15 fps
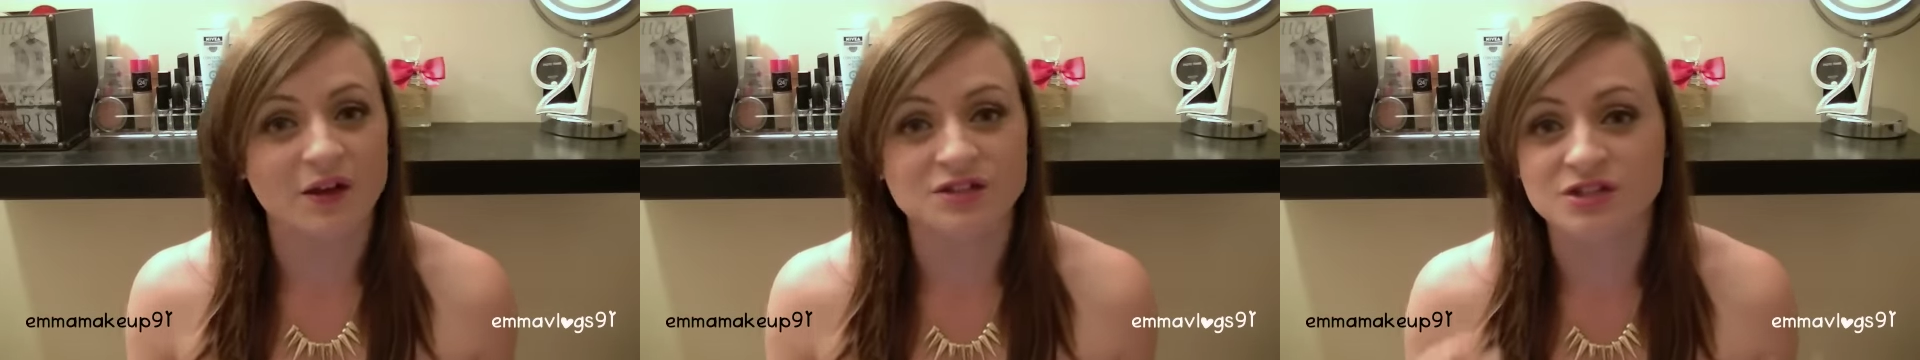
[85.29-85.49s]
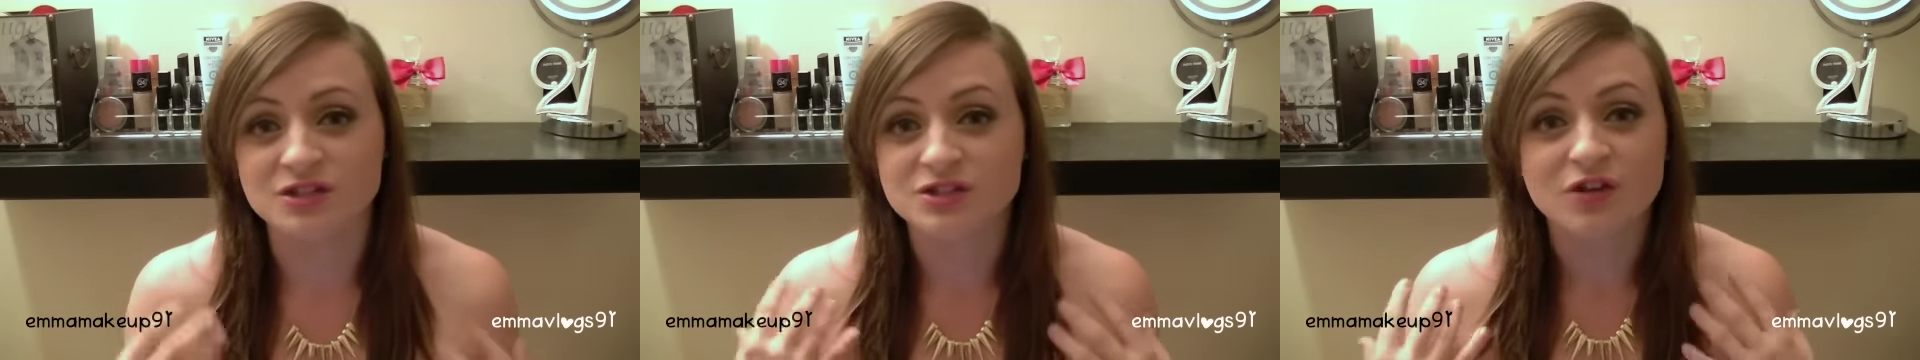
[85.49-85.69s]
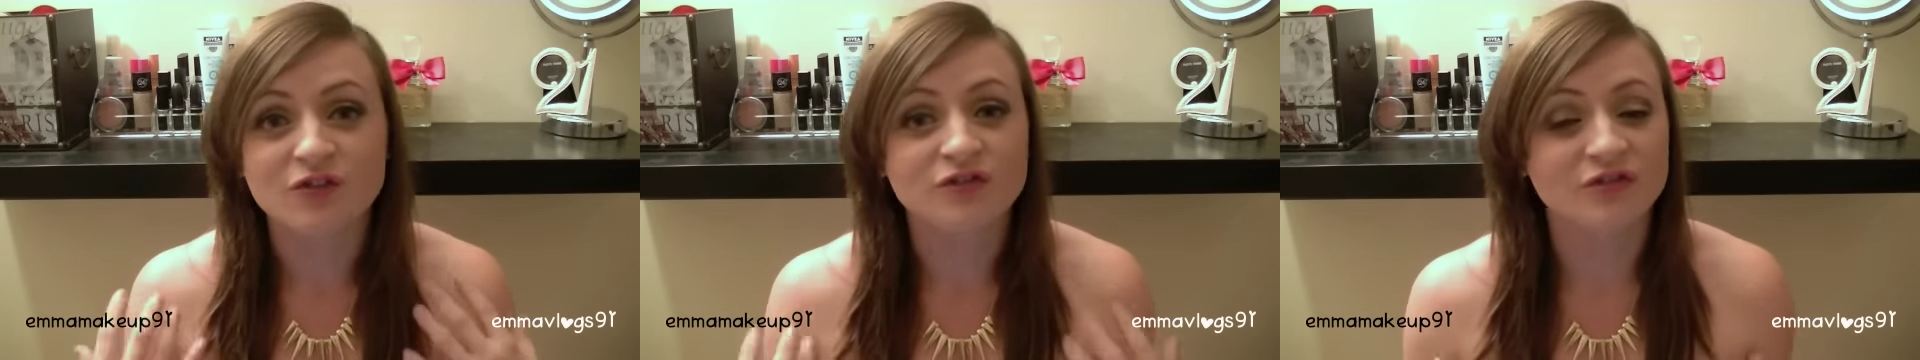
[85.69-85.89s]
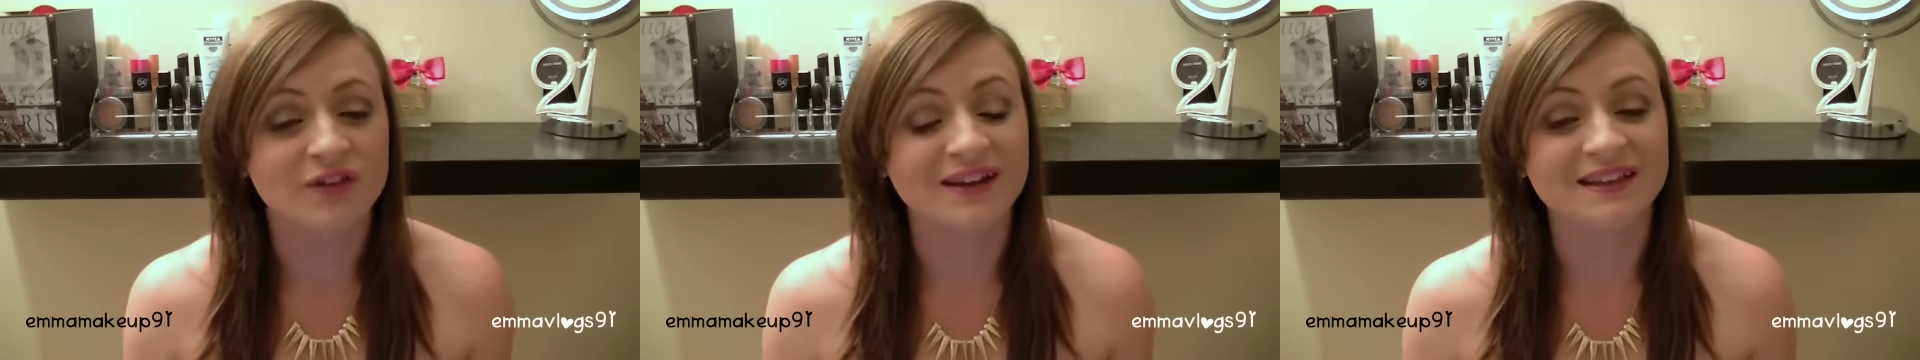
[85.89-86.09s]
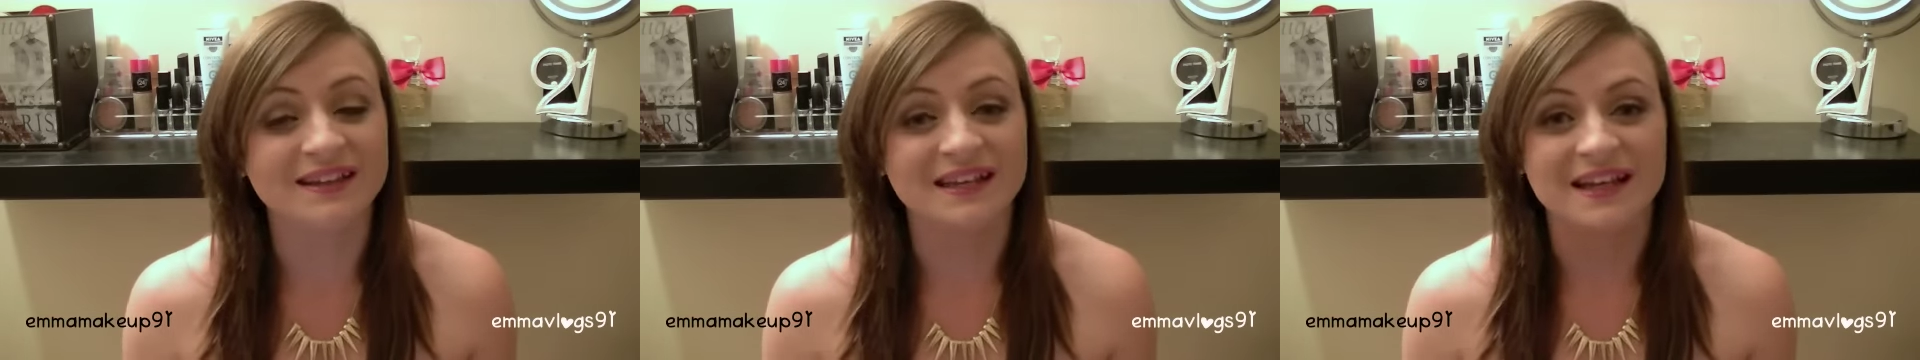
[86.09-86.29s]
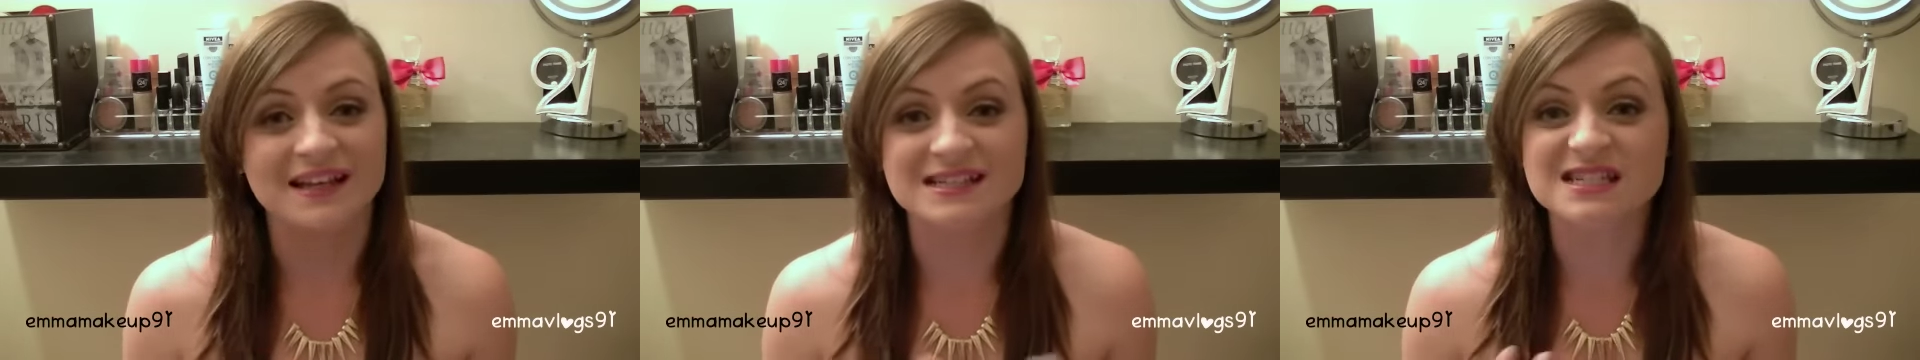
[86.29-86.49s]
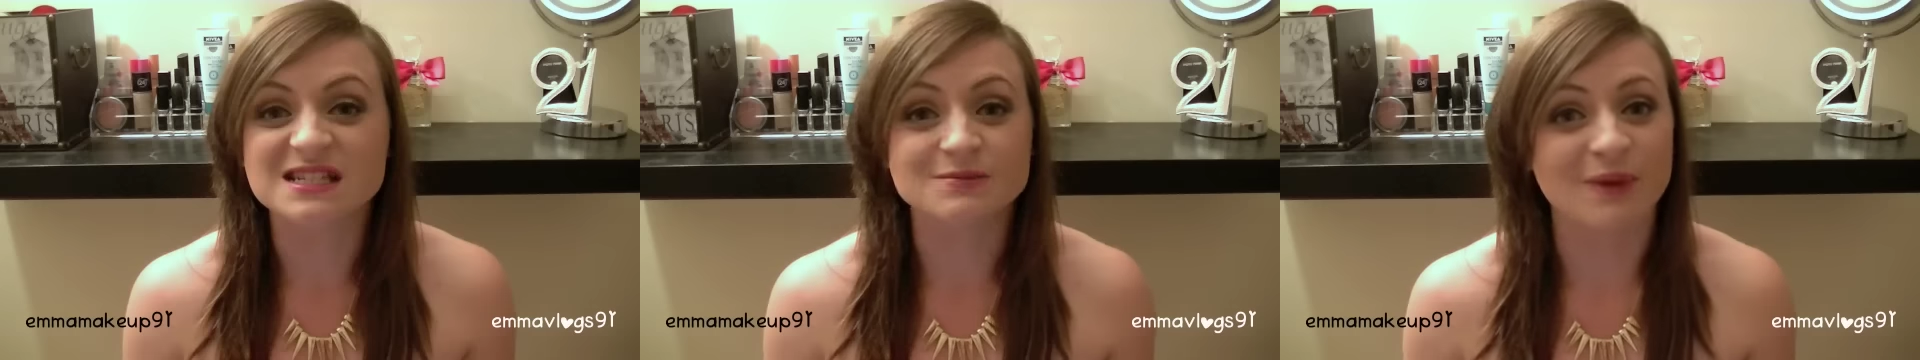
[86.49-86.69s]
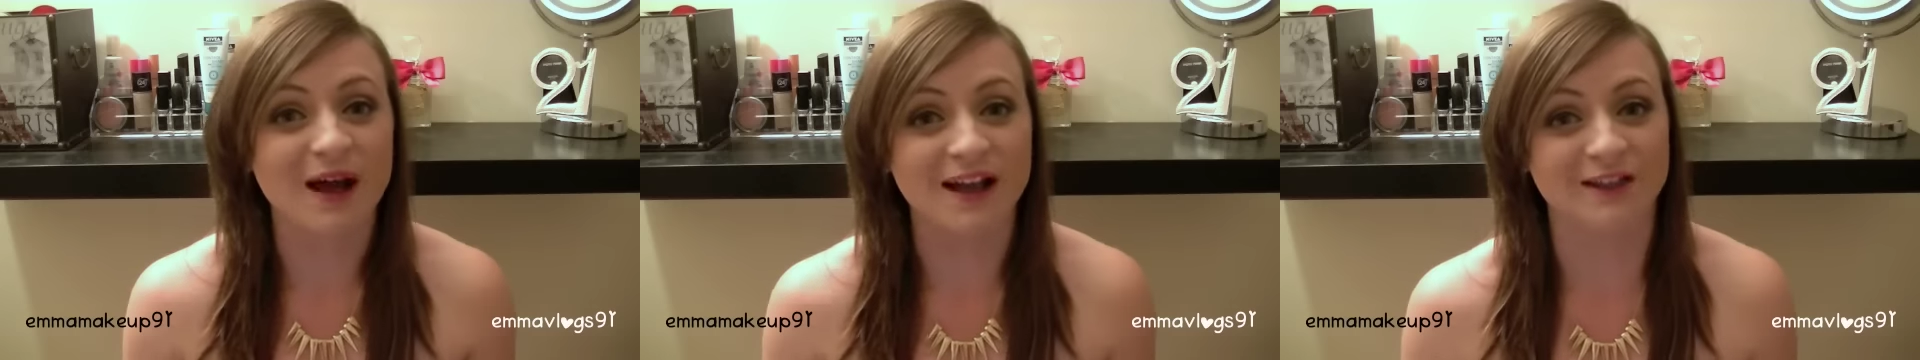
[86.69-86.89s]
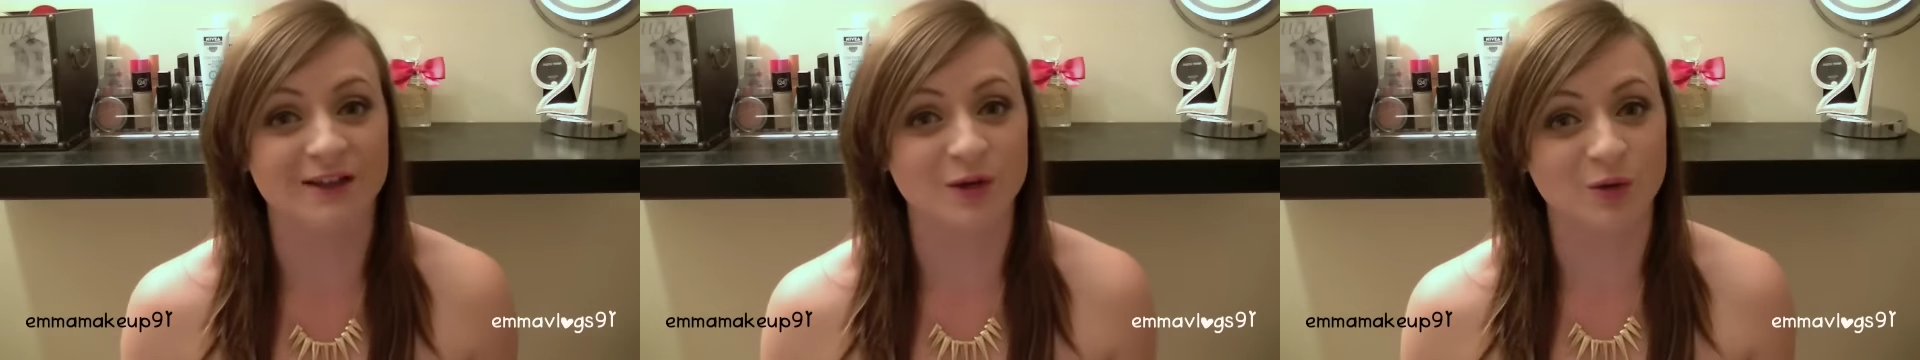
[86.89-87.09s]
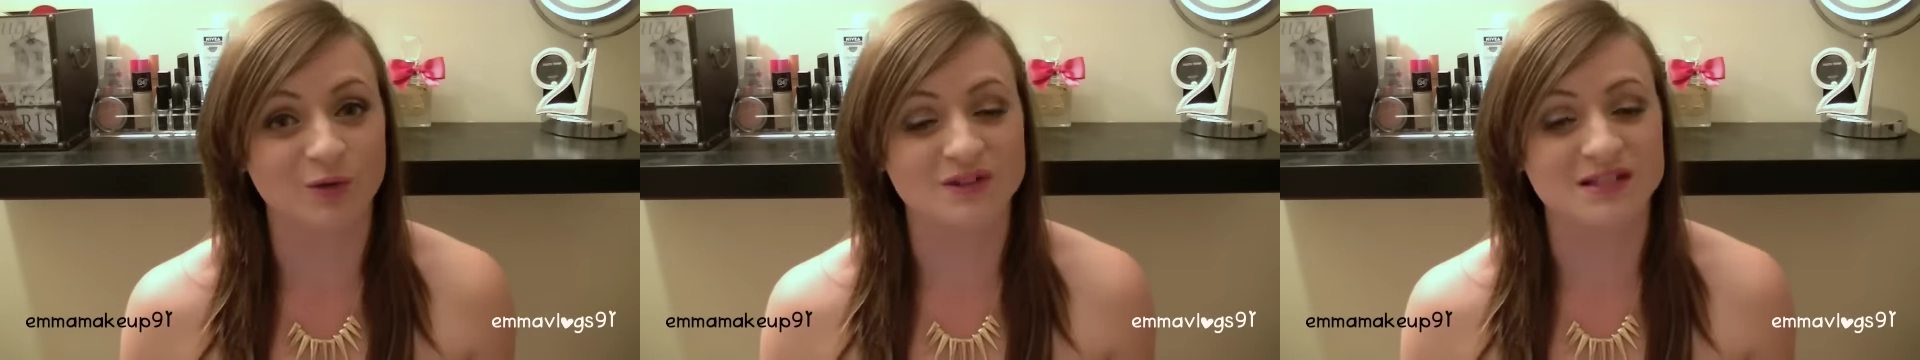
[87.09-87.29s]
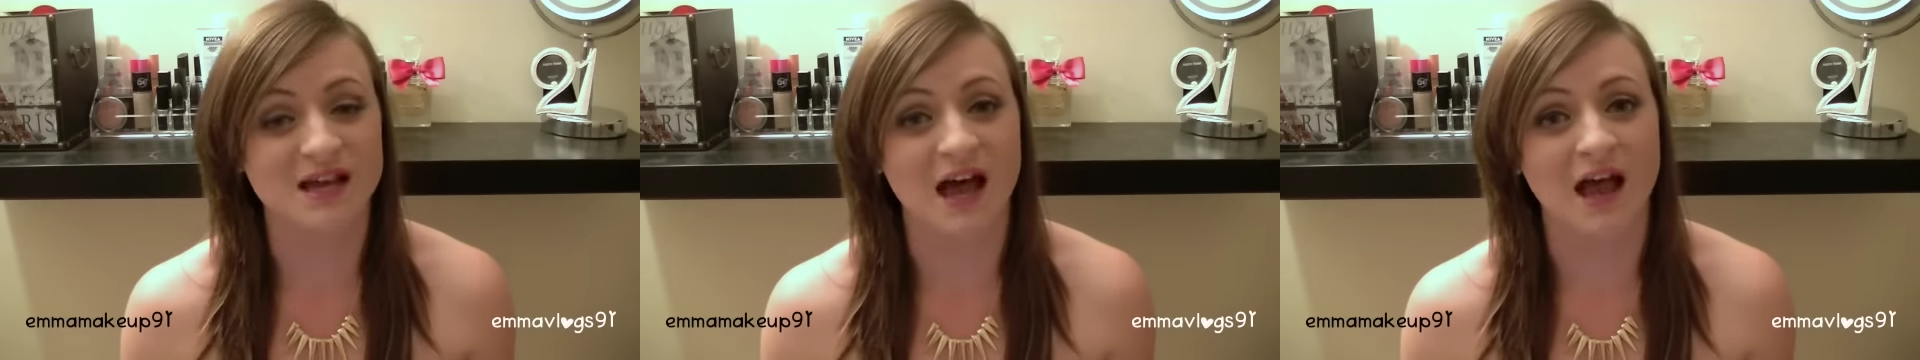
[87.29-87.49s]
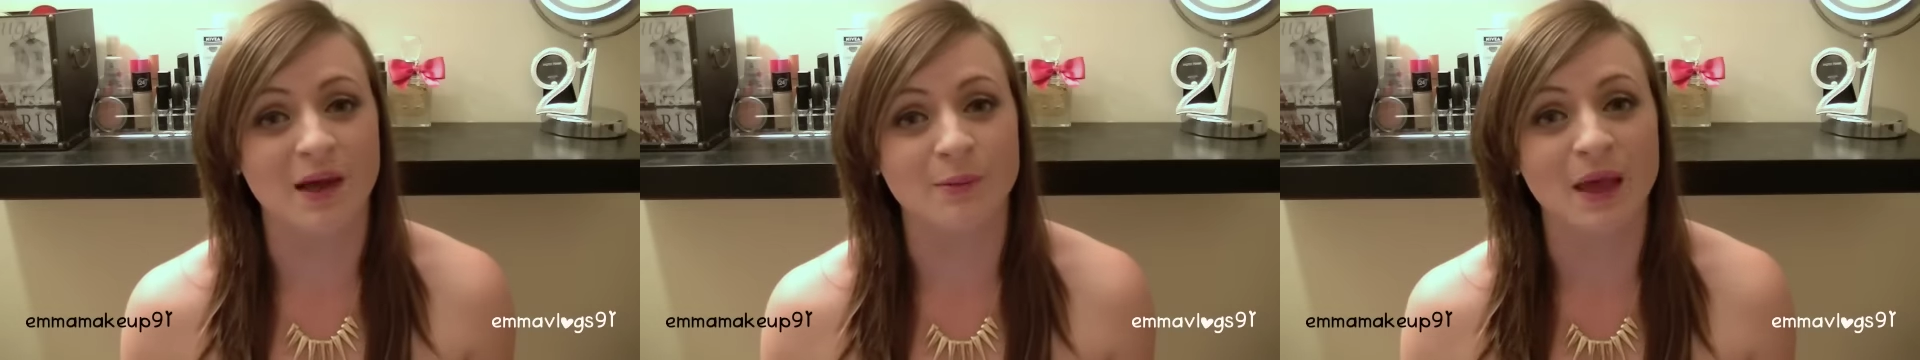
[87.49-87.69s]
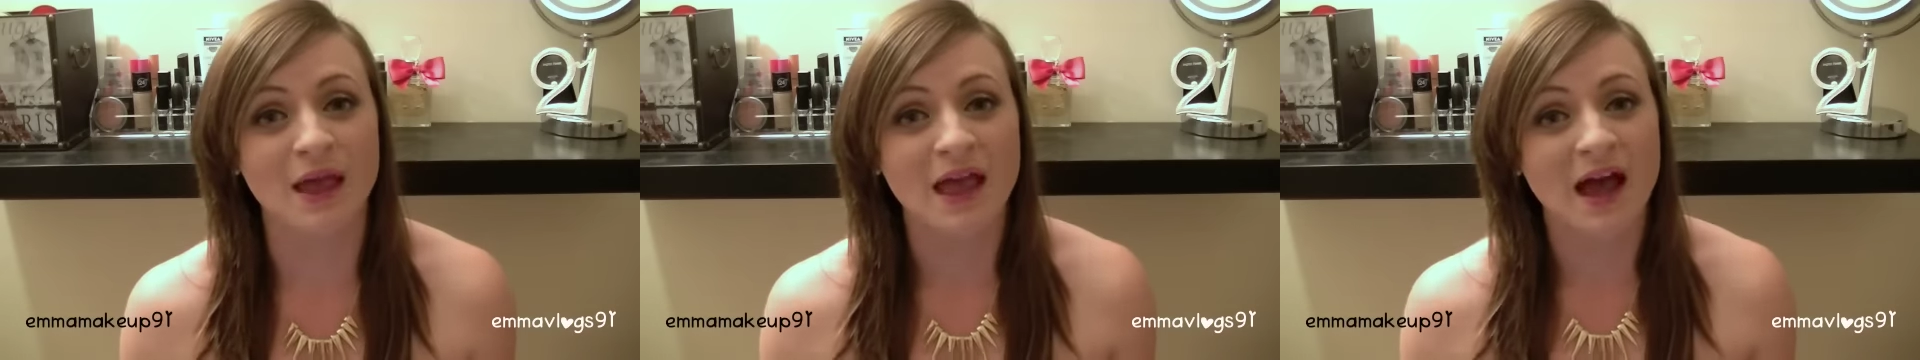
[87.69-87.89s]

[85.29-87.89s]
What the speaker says: She's so friendly and smiley all the time,